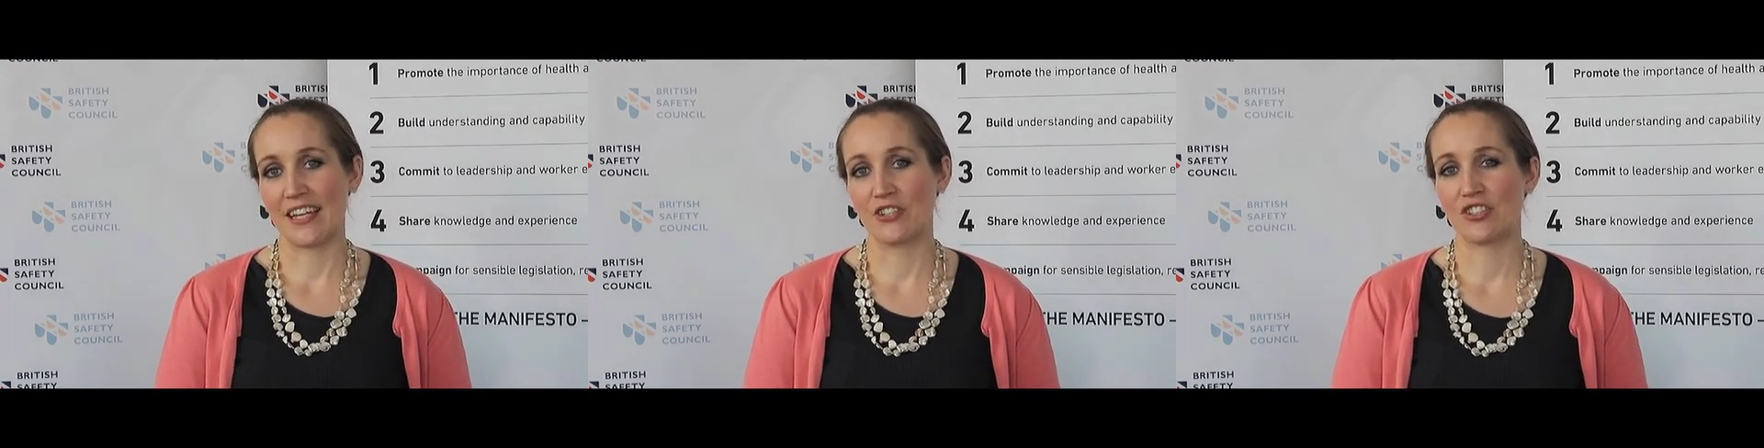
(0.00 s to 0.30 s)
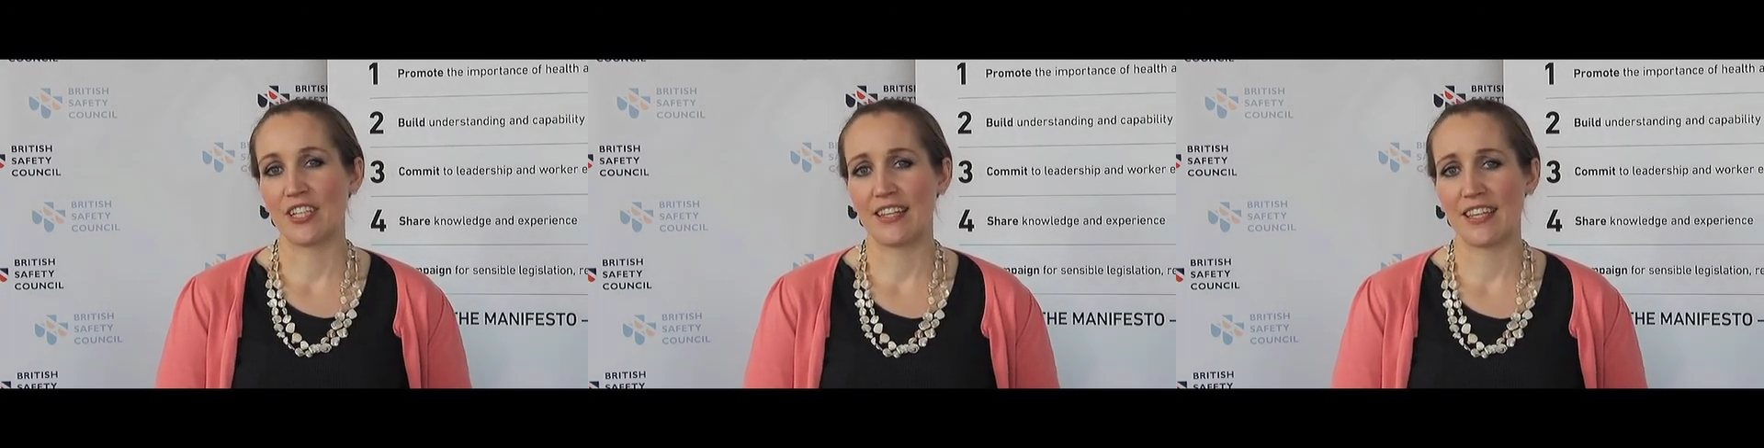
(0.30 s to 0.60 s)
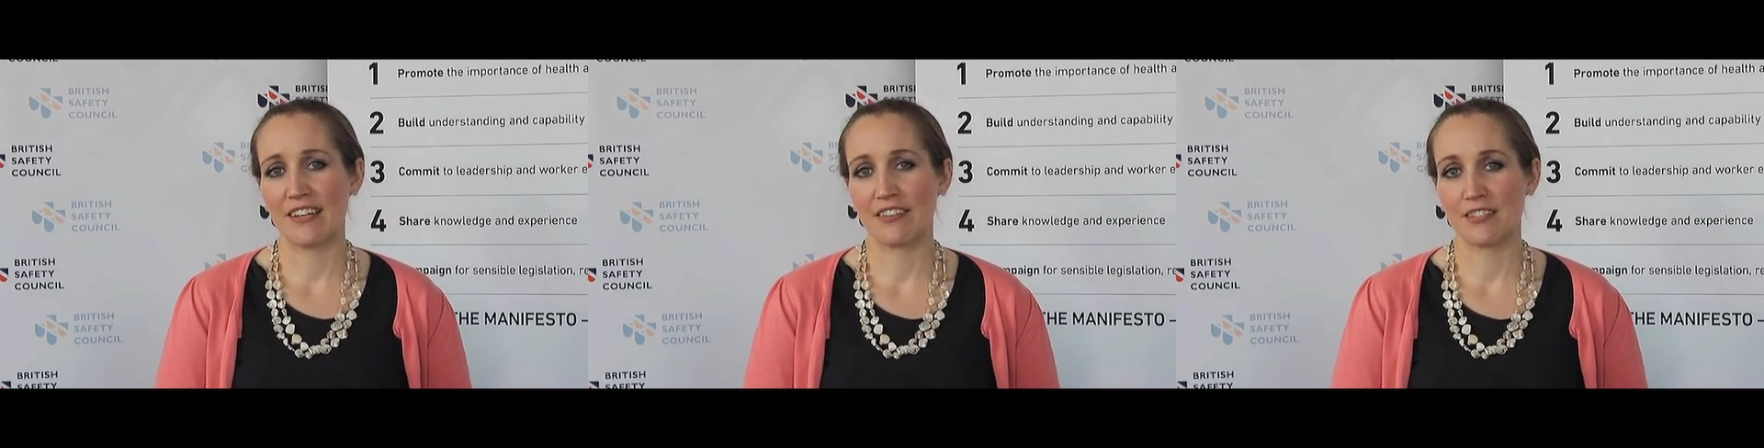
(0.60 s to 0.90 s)
and share
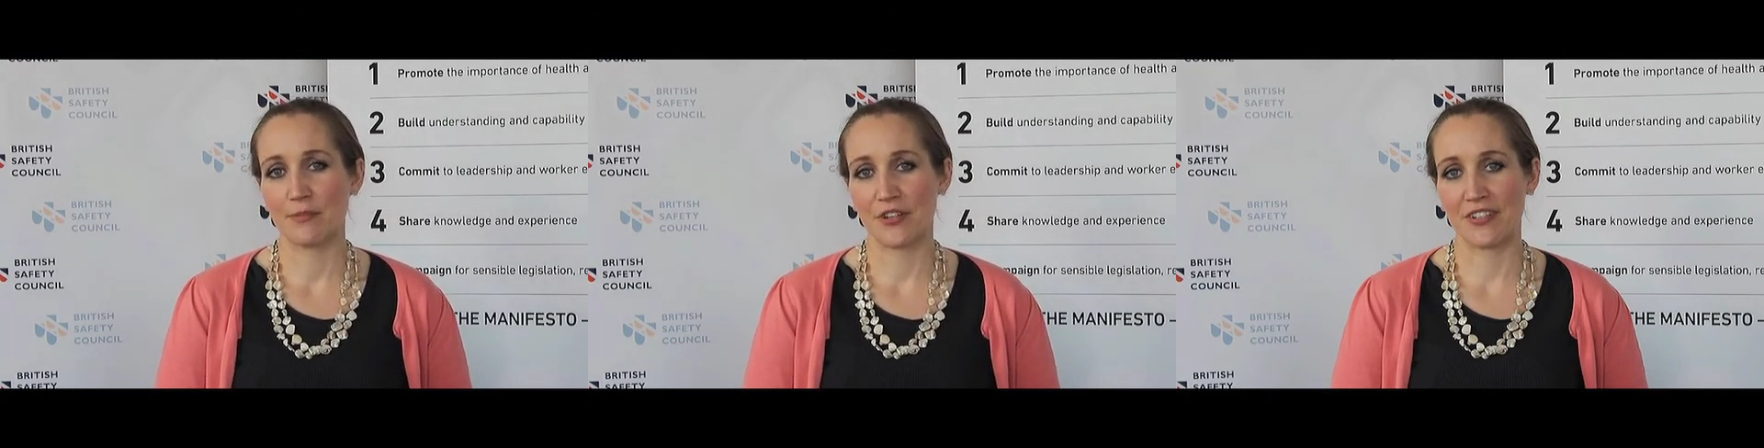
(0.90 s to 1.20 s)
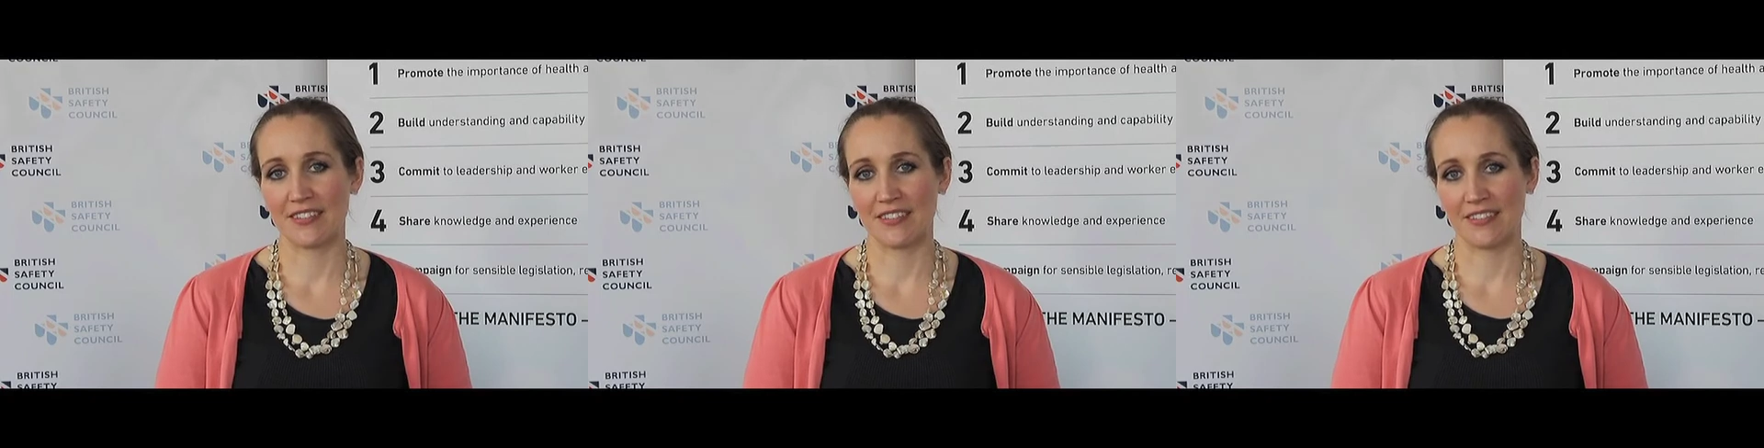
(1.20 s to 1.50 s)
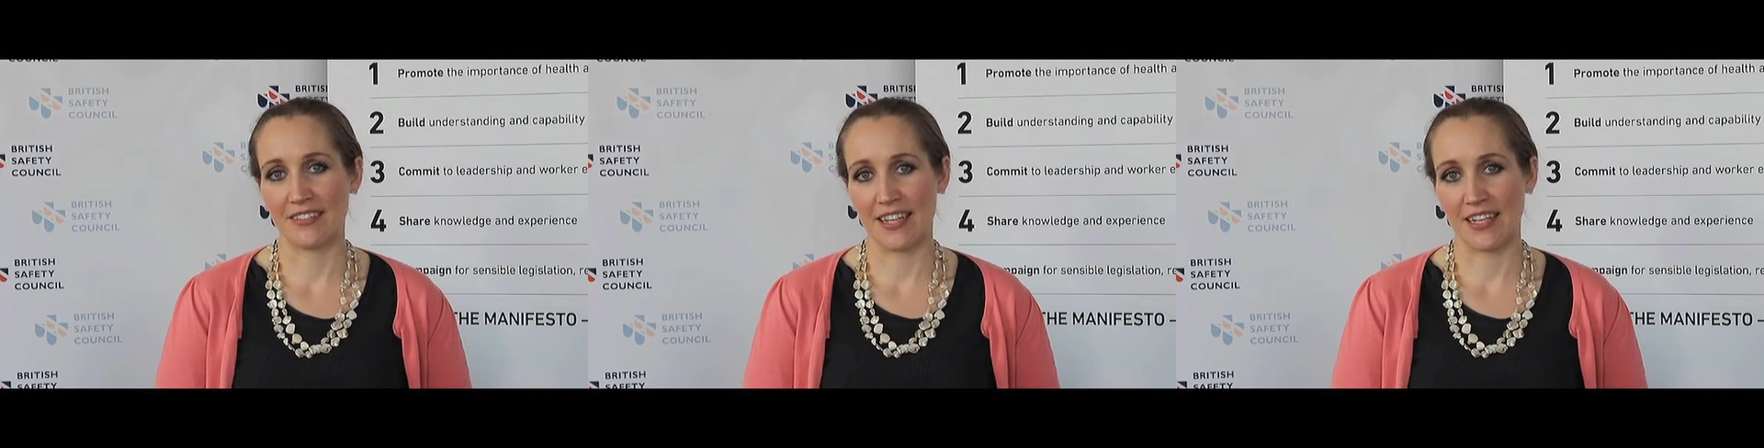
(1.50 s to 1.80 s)
their
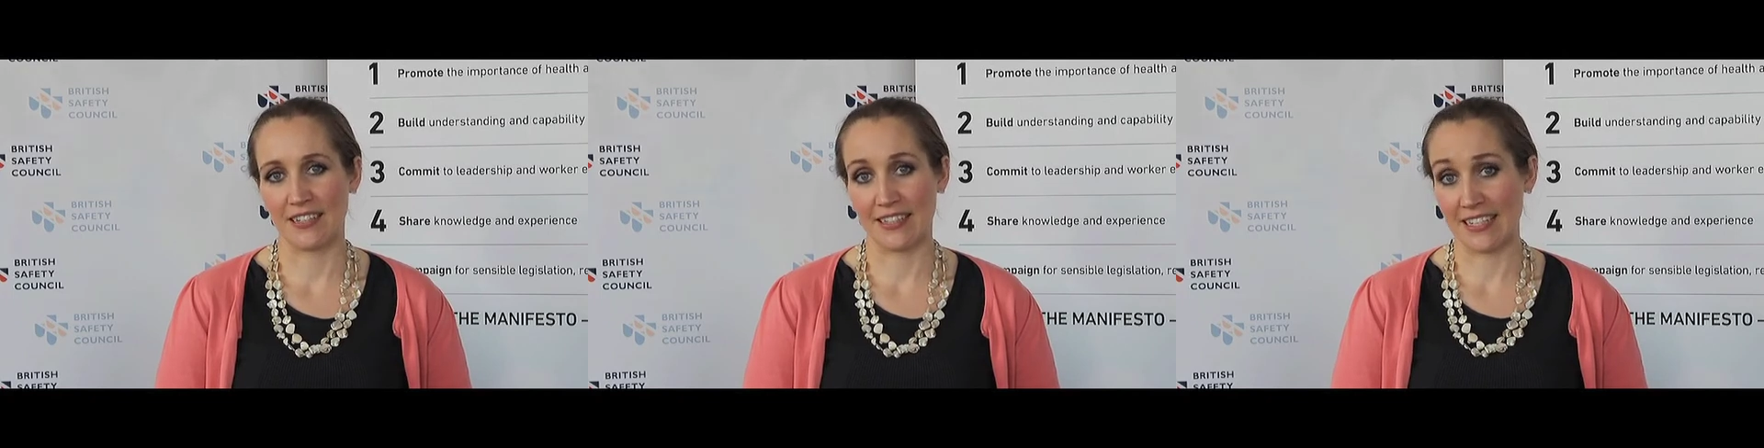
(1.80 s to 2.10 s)
experiences and